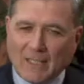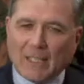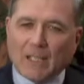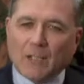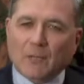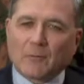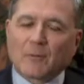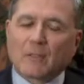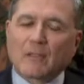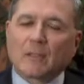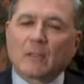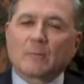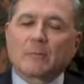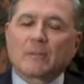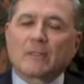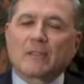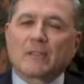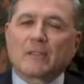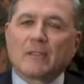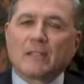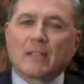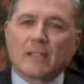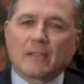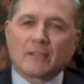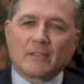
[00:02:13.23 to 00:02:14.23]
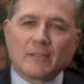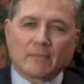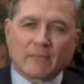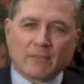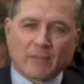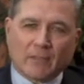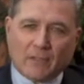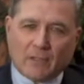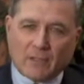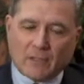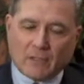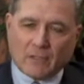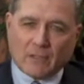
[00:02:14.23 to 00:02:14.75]
As we're coming to the end of the
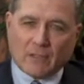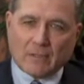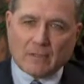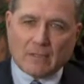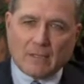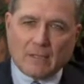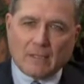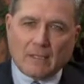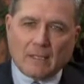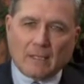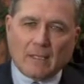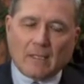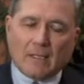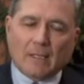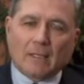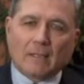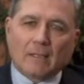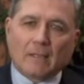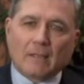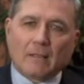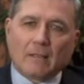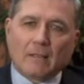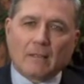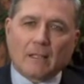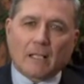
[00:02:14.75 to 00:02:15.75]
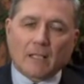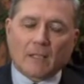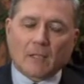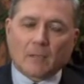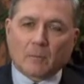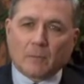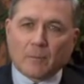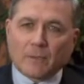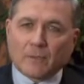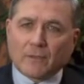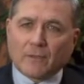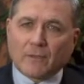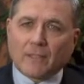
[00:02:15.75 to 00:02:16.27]
recession,
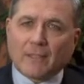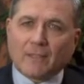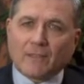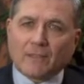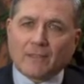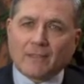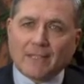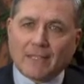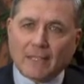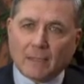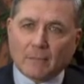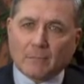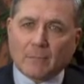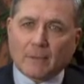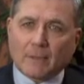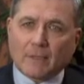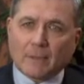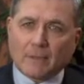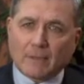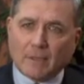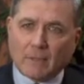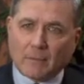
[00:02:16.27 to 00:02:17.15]
occupancy has not picked